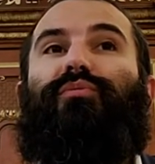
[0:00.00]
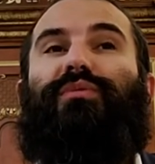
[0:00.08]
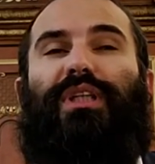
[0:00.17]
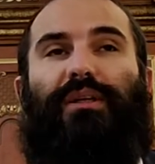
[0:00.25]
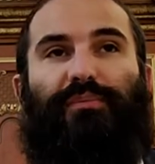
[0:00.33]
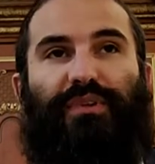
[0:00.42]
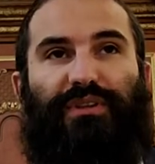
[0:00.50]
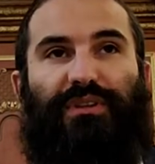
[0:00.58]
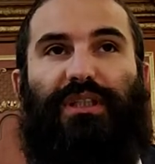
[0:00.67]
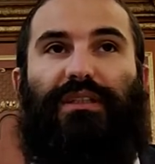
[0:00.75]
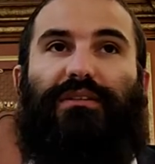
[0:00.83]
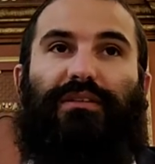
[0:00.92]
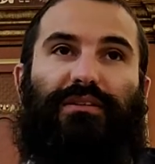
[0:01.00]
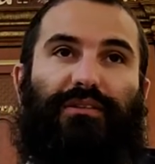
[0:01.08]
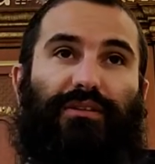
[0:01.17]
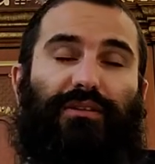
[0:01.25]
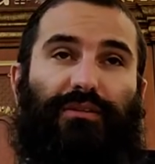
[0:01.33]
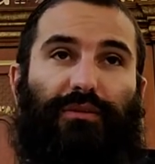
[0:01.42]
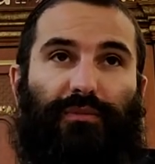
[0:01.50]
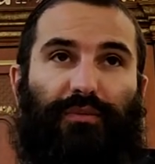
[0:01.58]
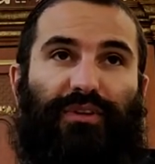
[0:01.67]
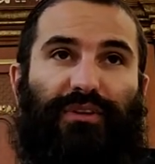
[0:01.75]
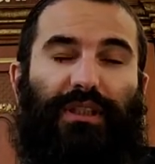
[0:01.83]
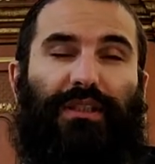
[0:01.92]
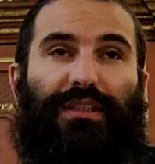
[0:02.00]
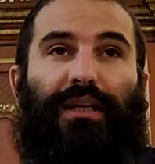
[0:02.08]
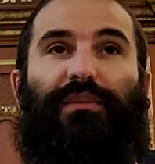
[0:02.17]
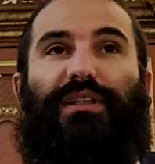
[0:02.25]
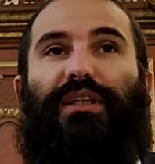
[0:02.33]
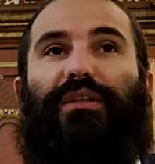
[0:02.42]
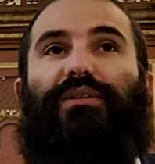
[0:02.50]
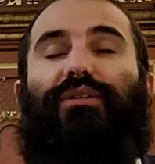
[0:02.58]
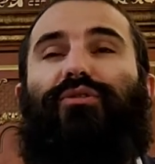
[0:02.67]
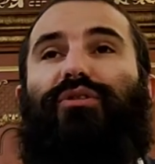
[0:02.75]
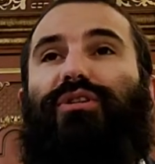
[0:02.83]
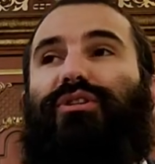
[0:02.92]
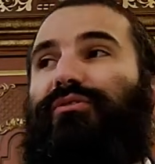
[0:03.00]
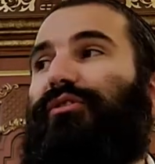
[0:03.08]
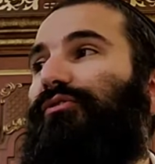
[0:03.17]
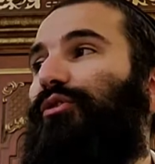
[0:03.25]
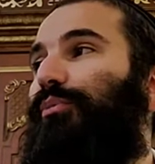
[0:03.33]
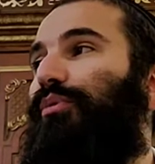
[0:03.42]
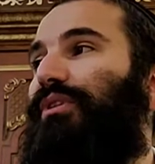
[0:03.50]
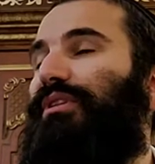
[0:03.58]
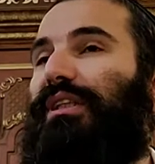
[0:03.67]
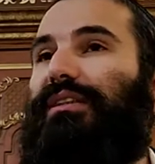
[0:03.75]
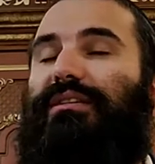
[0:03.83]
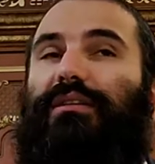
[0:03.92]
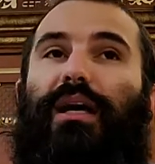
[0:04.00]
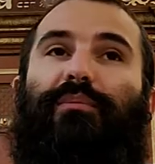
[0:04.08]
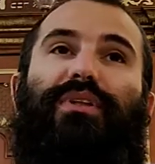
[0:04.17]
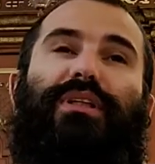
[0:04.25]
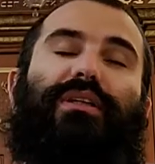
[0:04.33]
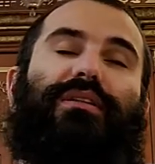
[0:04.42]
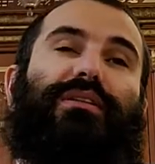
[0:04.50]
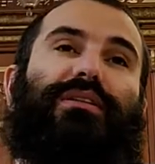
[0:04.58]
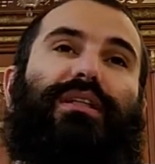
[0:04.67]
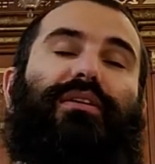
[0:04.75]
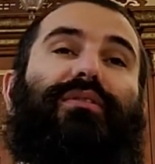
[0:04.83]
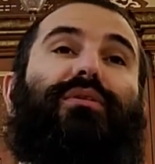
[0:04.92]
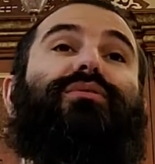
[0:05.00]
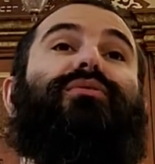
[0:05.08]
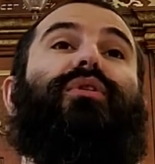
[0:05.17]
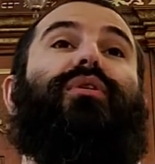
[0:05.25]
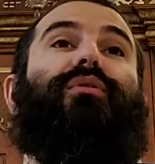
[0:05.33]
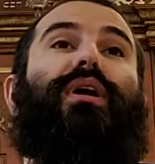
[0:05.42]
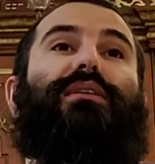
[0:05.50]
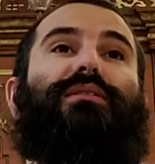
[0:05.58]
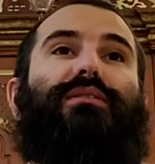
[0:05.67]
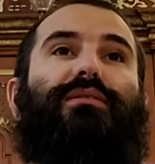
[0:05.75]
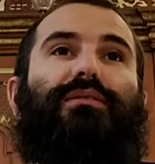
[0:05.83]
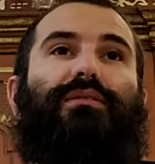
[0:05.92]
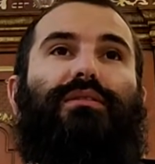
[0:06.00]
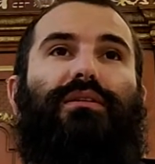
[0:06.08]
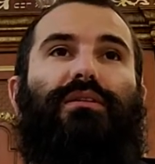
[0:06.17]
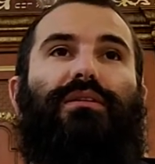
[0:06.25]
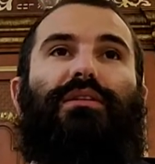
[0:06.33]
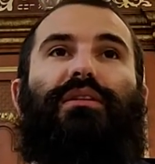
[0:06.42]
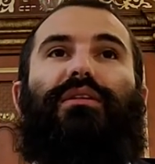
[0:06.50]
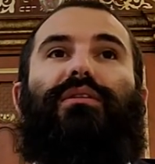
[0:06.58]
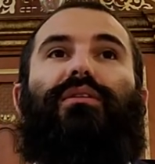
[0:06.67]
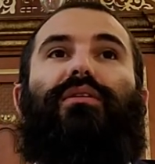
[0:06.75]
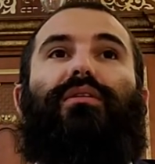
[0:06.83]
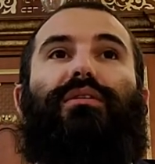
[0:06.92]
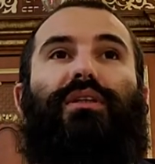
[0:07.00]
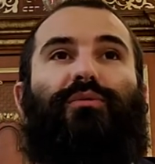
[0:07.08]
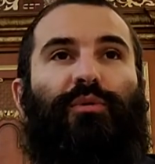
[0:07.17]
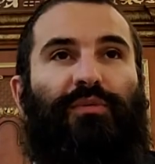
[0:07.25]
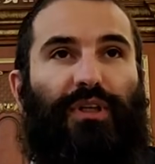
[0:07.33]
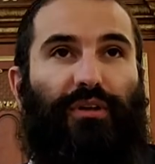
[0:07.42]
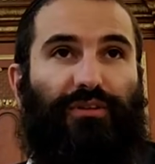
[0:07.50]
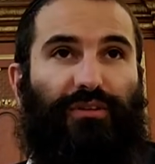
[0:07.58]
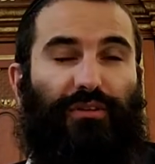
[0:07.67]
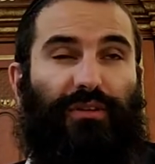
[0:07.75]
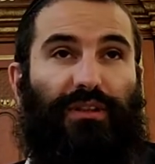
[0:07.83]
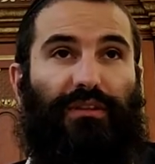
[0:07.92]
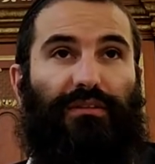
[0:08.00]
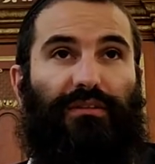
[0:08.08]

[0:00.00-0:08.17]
Yeah, a person that is obligated to sit shiva for, a person that's obligated to sit avilut for. What? Onen, women are also onen.